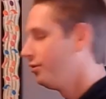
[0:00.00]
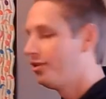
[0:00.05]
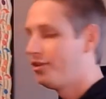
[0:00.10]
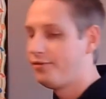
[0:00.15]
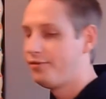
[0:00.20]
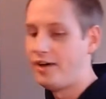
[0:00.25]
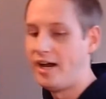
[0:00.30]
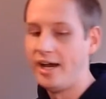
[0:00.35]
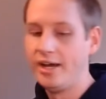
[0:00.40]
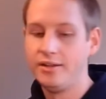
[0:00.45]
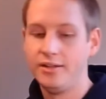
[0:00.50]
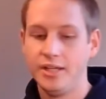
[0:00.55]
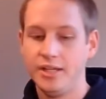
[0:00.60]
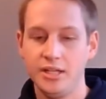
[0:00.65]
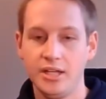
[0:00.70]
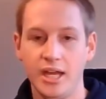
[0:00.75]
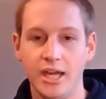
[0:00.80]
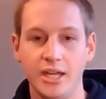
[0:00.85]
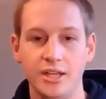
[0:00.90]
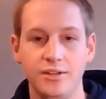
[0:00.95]
the
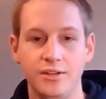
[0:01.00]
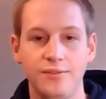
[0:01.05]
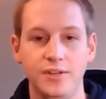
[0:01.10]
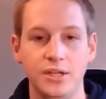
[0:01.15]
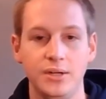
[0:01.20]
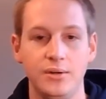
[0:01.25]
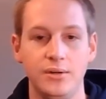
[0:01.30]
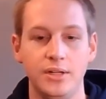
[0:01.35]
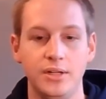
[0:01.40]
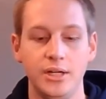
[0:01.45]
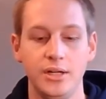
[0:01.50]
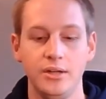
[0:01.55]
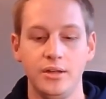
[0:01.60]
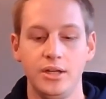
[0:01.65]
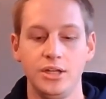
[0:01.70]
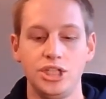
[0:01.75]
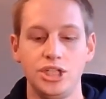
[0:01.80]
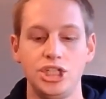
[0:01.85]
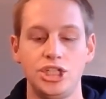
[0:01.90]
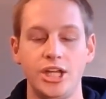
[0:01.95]
violin and the viola
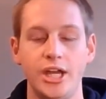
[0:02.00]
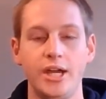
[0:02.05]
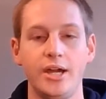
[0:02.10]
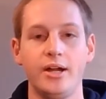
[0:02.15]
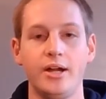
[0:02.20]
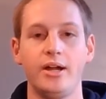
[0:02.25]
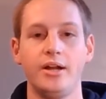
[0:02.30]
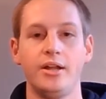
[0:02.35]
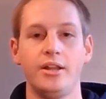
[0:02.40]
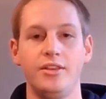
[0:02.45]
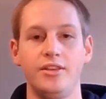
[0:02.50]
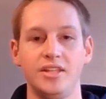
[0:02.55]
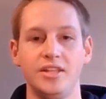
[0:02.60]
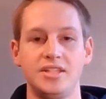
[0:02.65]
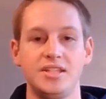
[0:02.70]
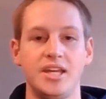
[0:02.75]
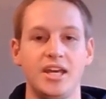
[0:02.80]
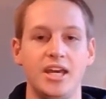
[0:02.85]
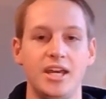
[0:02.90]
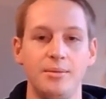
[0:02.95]
share the
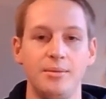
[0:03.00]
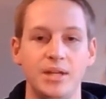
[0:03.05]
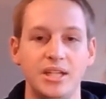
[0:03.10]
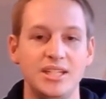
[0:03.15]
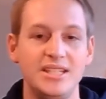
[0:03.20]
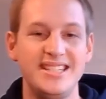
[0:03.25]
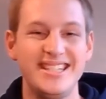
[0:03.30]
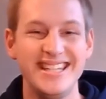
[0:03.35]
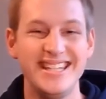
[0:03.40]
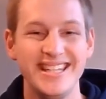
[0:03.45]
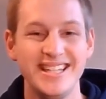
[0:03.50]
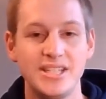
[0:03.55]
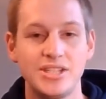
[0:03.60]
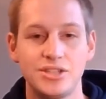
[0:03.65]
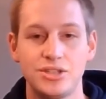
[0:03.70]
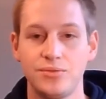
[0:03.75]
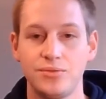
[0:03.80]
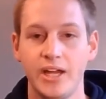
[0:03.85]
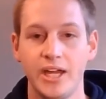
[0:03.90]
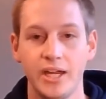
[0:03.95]
same D
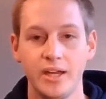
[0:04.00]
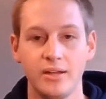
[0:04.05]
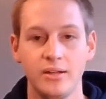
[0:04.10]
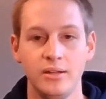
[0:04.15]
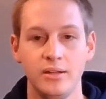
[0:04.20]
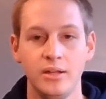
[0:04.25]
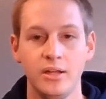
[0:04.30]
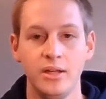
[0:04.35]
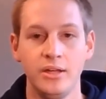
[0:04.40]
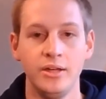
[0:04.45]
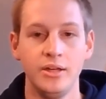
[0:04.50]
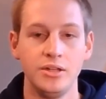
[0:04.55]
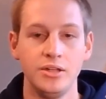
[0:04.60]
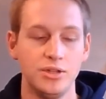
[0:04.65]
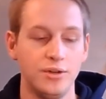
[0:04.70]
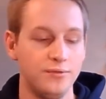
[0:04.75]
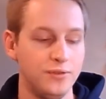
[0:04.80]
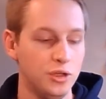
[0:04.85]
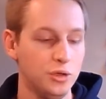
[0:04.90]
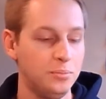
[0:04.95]
string.
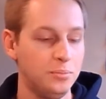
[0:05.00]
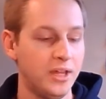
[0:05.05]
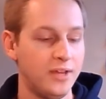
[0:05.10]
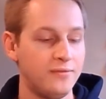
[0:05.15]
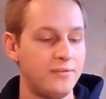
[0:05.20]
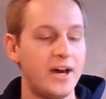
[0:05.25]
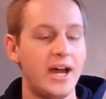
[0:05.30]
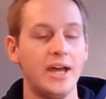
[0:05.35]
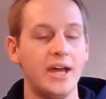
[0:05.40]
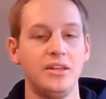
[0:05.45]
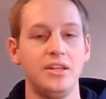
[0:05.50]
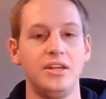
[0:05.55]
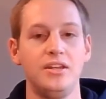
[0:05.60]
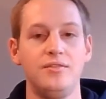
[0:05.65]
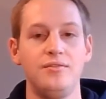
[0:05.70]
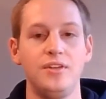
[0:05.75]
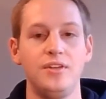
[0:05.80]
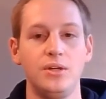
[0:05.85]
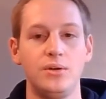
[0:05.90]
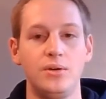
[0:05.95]
So if you play violin and
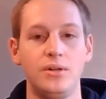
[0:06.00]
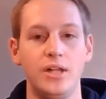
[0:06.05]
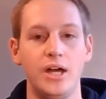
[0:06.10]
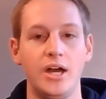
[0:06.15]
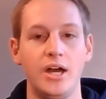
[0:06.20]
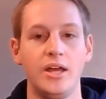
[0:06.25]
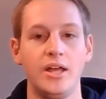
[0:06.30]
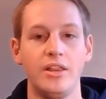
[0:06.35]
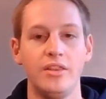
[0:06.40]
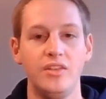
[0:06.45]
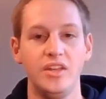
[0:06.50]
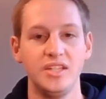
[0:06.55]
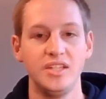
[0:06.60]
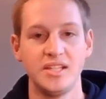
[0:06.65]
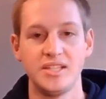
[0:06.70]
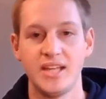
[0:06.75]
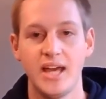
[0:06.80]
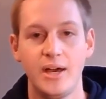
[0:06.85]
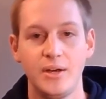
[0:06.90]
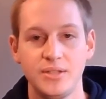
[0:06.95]
viola, this
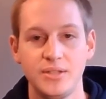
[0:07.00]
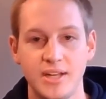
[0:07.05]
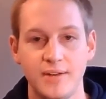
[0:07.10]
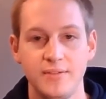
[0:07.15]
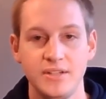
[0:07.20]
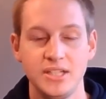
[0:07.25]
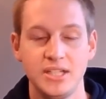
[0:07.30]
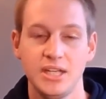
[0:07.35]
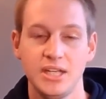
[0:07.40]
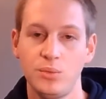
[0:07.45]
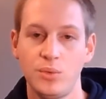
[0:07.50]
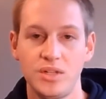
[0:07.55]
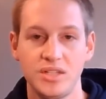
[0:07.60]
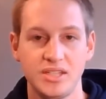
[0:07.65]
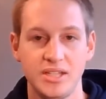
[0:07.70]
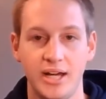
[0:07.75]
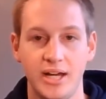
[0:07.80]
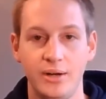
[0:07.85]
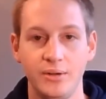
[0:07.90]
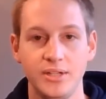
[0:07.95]
is how 17 will
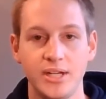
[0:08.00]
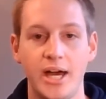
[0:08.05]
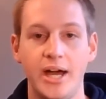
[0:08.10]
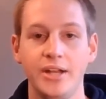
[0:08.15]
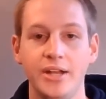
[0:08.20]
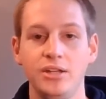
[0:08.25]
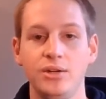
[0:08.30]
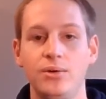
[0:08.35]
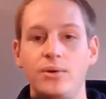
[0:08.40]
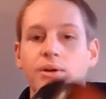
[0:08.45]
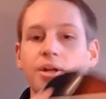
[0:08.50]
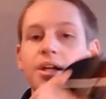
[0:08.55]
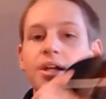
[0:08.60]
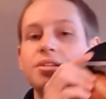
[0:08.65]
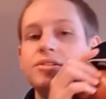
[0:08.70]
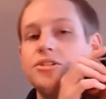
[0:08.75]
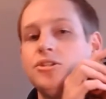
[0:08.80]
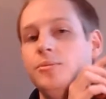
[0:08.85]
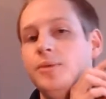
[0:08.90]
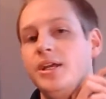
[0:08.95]
sound on your
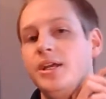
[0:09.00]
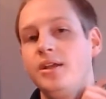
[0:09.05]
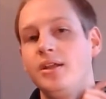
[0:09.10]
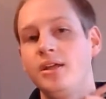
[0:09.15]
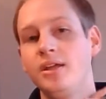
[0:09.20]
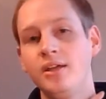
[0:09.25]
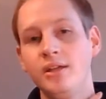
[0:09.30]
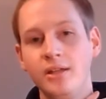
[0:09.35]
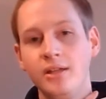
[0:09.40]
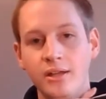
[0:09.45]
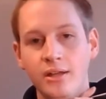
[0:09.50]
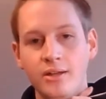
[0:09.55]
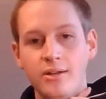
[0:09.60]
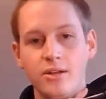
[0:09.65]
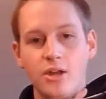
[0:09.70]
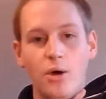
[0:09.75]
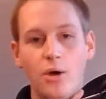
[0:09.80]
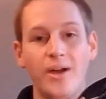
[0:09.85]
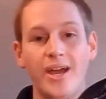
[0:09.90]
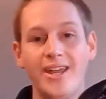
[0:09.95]
instrument.
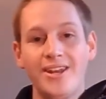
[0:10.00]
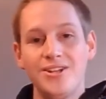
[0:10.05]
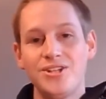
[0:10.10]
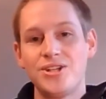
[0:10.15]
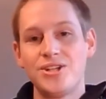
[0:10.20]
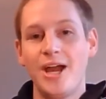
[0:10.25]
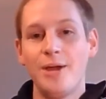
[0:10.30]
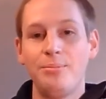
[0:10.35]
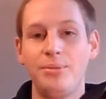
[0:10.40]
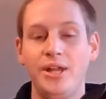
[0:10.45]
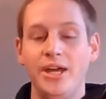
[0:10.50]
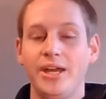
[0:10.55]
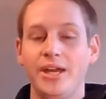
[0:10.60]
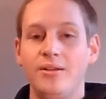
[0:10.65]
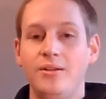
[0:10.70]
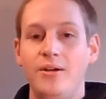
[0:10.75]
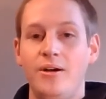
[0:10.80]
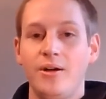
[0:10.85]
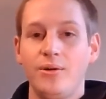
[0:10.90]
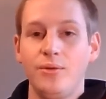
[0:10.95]
Go ahead and try playing
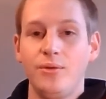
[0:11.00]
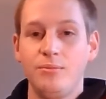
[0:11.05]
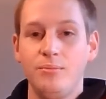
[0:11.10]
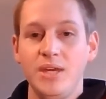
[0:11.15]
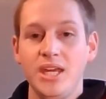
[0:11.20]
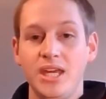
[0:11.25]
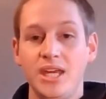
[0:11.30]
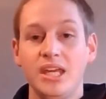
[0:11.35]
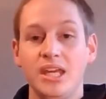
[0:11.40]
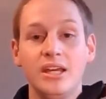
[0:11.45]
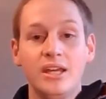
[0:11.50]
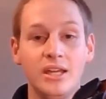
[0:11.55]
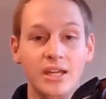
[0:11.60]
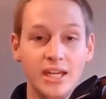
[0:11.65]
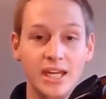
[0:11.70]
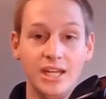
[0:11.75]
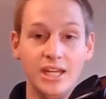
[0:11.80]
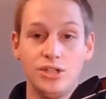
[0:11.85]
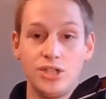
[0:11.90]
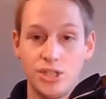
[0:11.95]
along with me
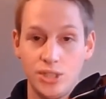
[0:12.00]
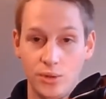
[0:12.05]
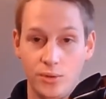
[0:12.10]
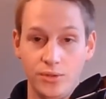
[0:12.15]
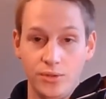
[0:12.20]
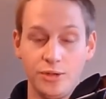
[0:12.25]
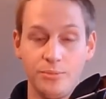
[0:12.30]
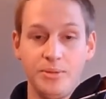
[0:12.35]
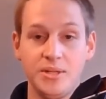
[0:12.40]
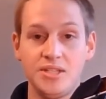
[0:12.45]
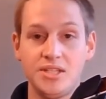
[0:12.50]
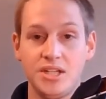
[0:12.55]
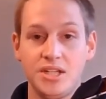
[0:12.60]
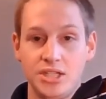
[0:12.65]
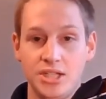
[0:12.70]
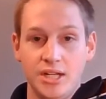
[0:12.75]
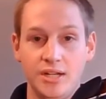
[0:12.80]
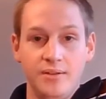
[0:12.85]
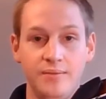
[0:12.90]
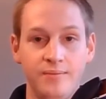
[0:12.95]
in shoulder
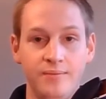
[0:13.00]
position.